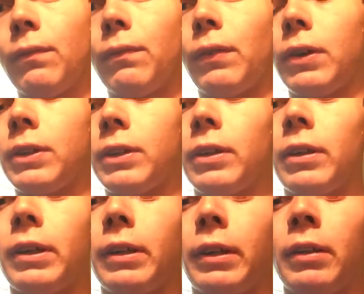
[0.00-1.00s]
First you're
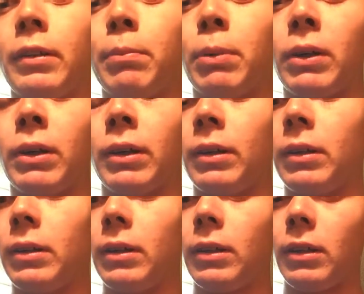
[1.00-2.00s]
going to need to put
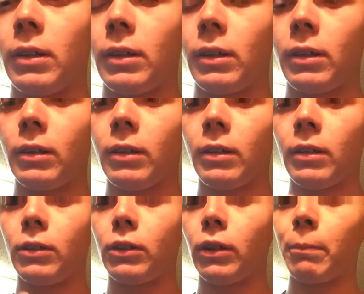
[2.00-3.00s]
a
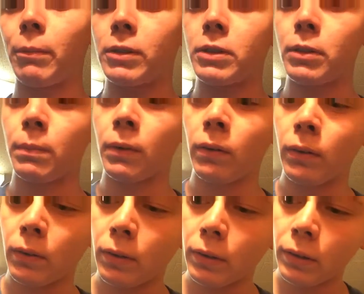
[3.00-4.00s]
drop of super glue
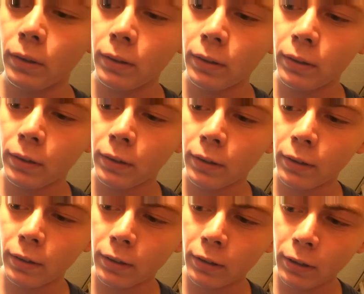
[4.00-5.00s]
on your
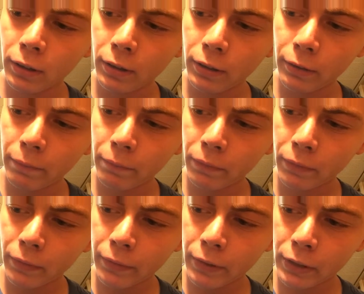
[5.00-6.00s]
hook,
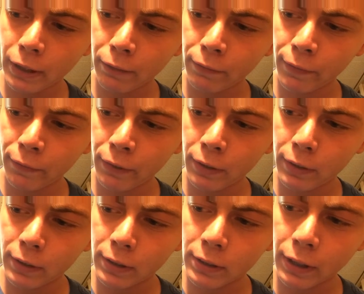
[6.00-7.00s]
on the shaft of it, and
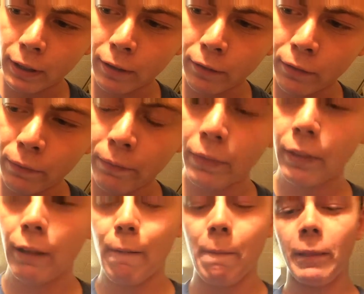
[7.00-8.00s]
just kind of
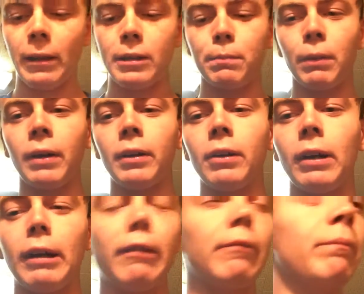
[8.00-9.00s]
spread it
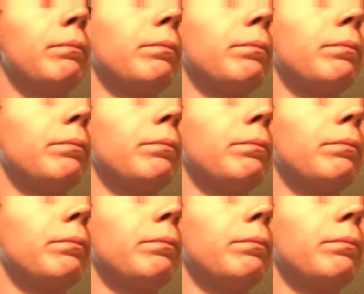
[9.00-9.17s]
around.